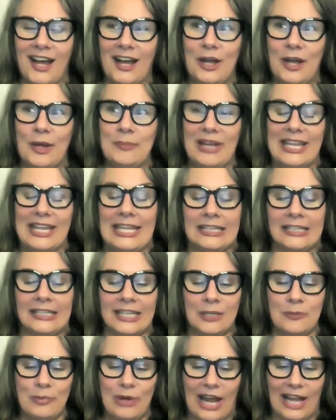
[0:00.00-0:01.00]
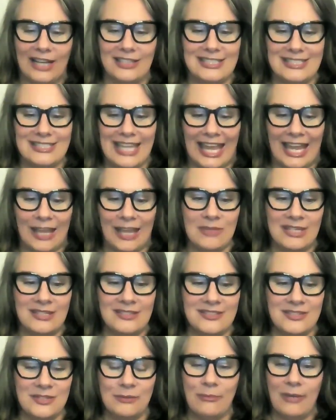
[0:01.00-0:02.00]
a healing practice came
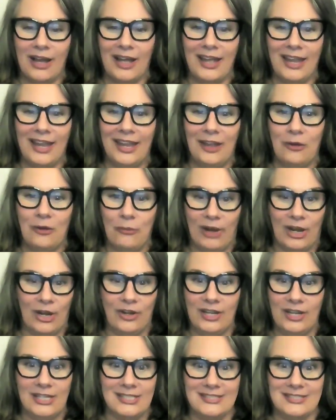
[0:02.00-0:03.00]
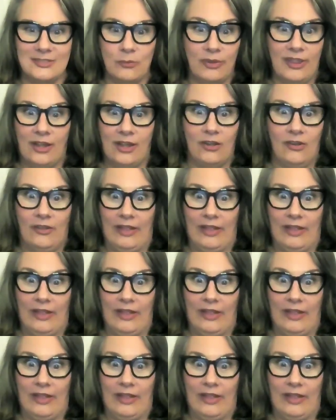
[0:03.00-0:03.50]
into my awareness without,